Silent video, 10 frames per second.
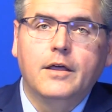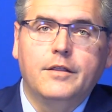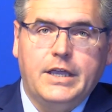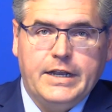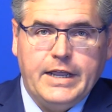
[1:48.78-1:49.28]

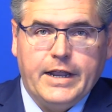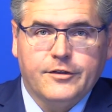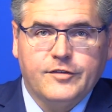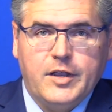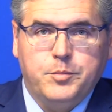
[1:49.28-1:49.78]
the Indiana
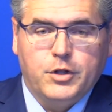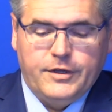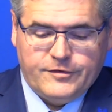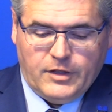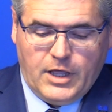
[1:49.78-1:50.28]
State
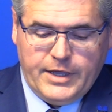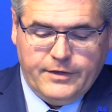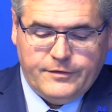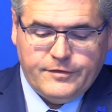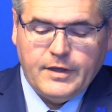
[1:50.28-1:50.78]
Police
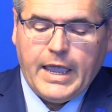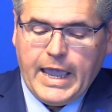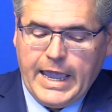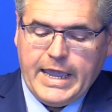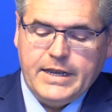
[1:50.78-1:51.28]
Alliance,
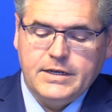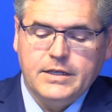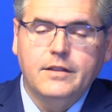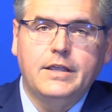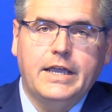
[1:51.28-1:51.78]
and
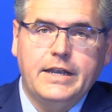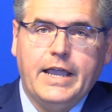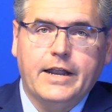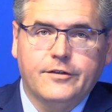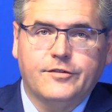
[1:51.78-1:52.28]
the
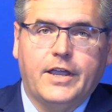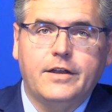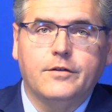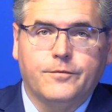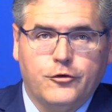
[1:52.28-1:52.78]
Indiana
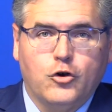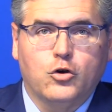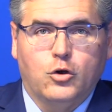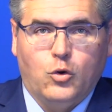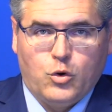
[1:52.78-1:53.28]
State
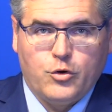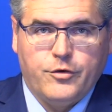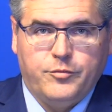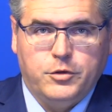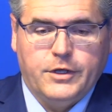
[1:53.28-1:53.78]
Fraternal Order
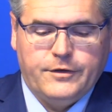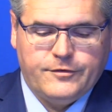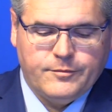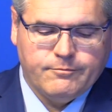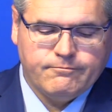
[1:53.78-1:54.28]
of Police.